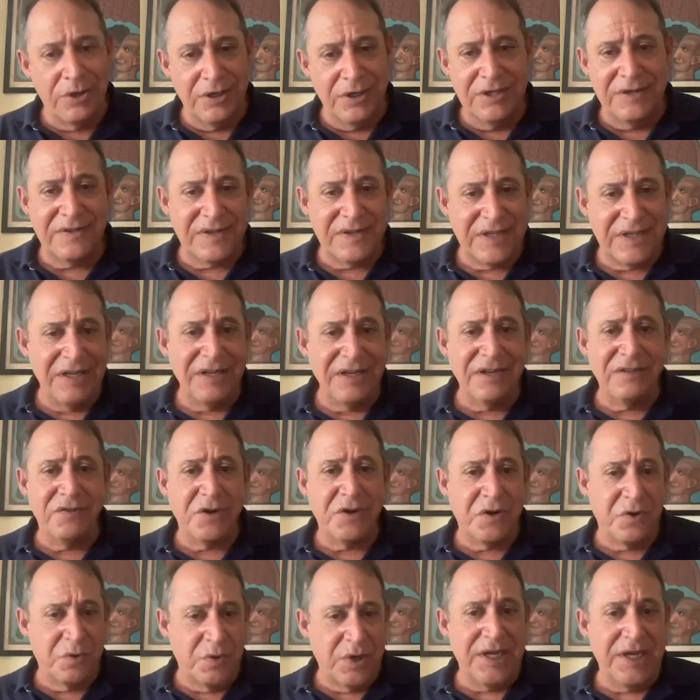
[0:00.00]
It's kind of a
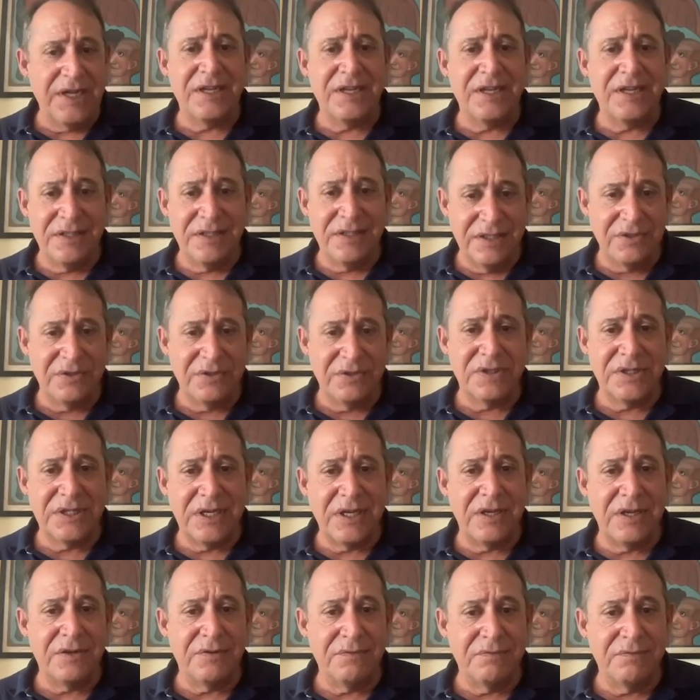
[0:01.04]
quiet little
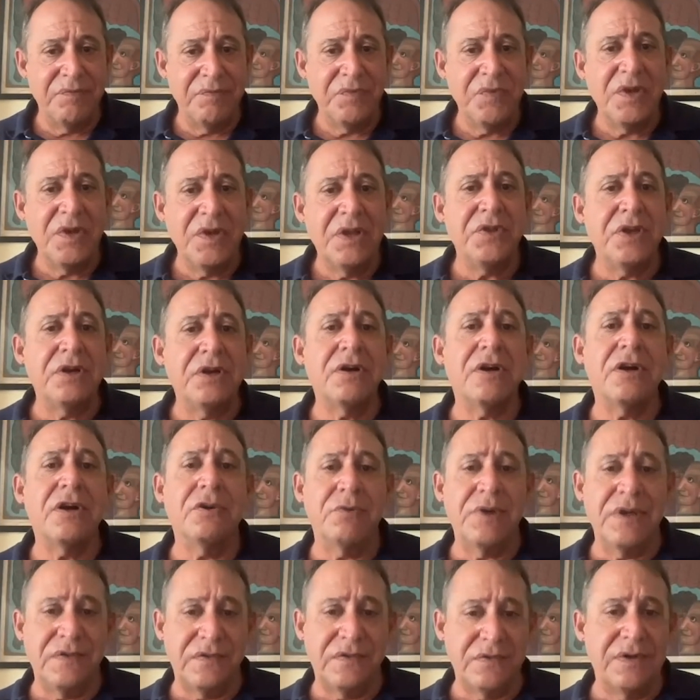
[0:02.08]
town. There are
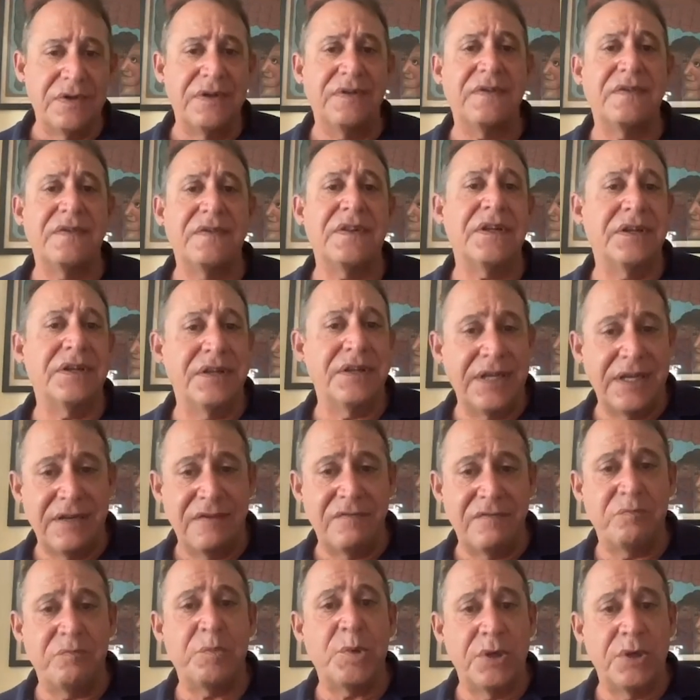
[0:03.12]
restaurants that
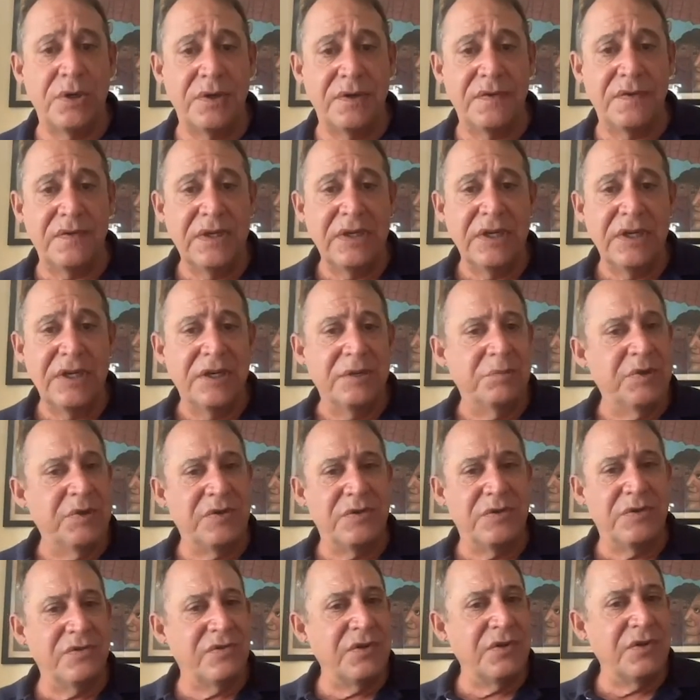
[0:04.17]
have bars, but
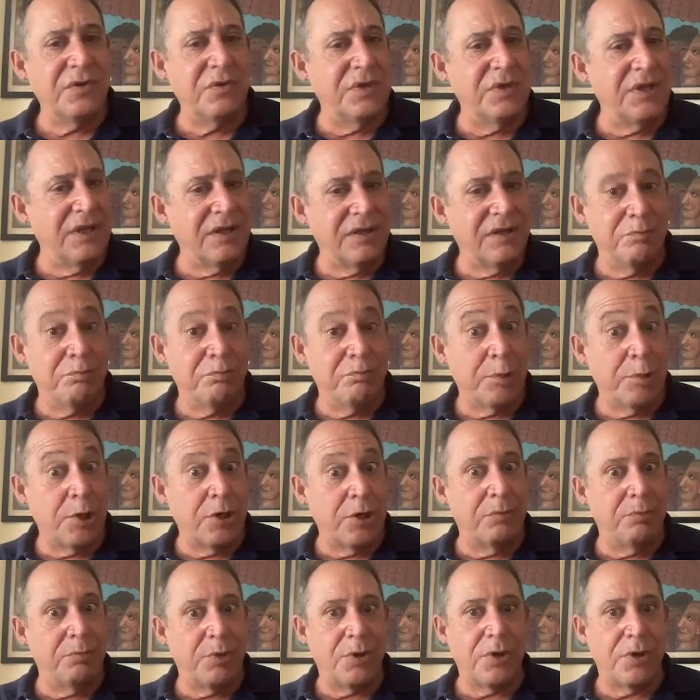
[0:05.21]
there's no like
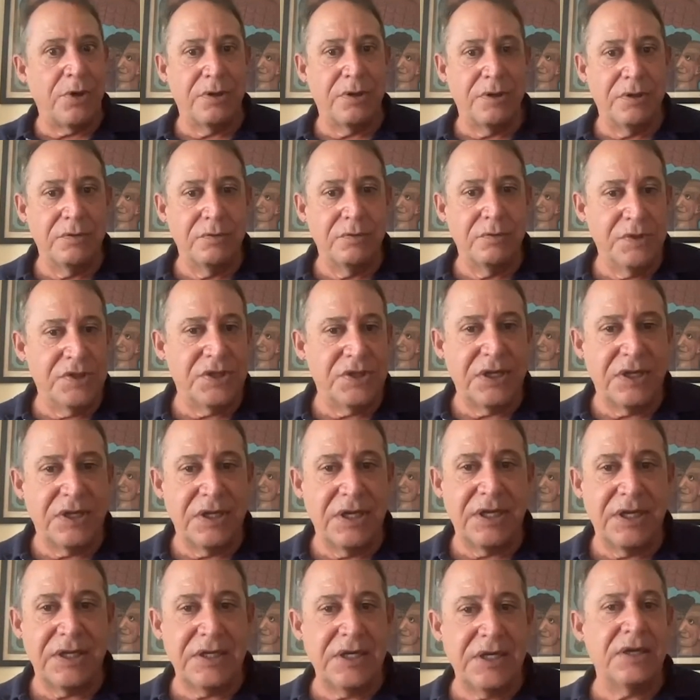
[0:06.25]
bar, which I
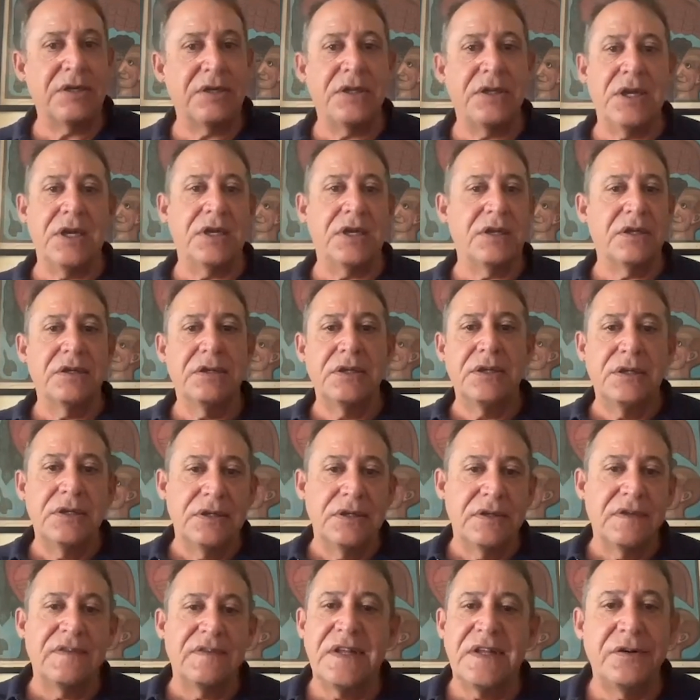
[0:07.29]
kind of like
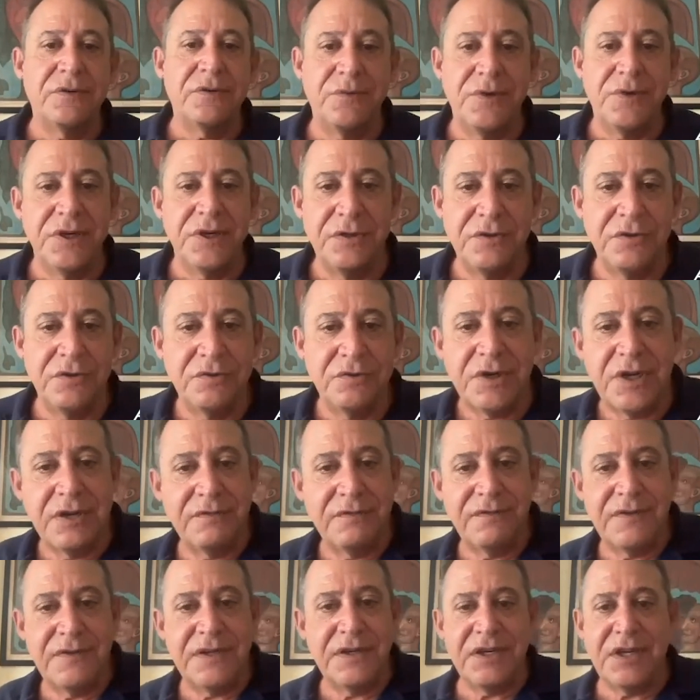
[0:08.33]
because I don't want to drive
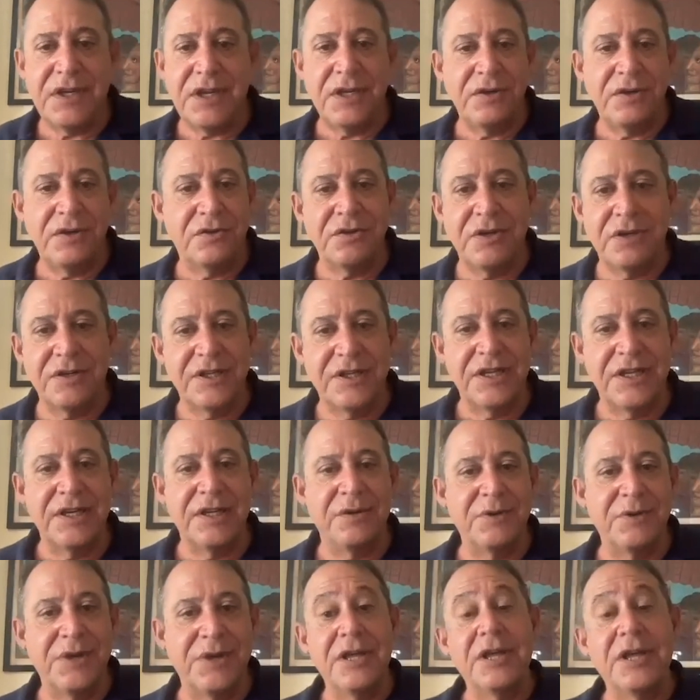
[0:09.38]
at night drunk
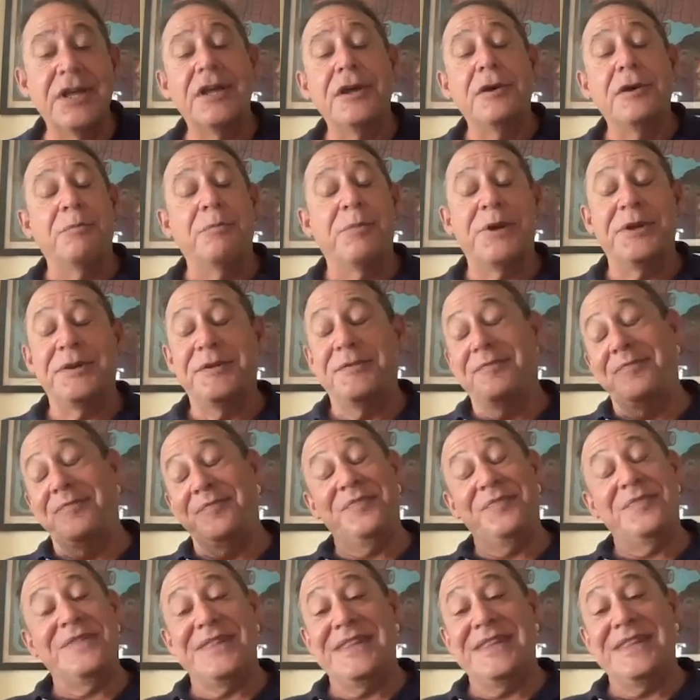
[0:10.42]
anyway. But
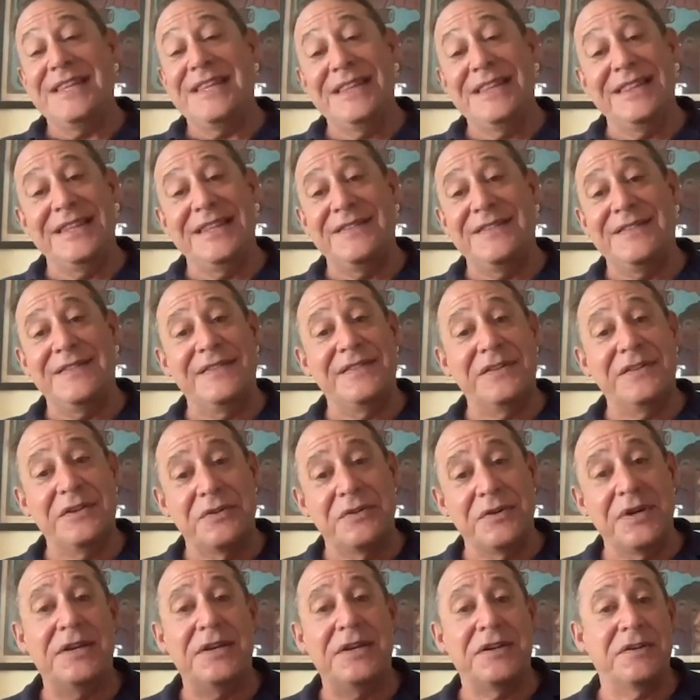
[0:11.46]
this is a
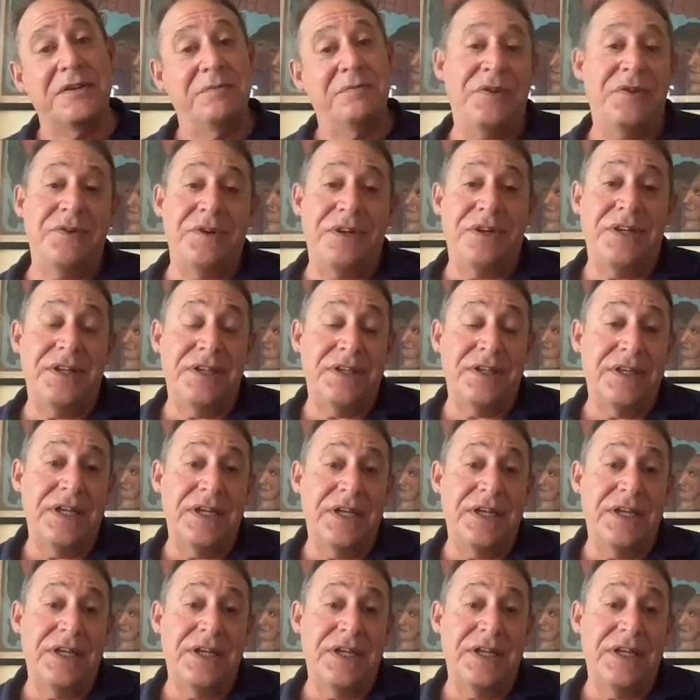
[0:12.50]
great community.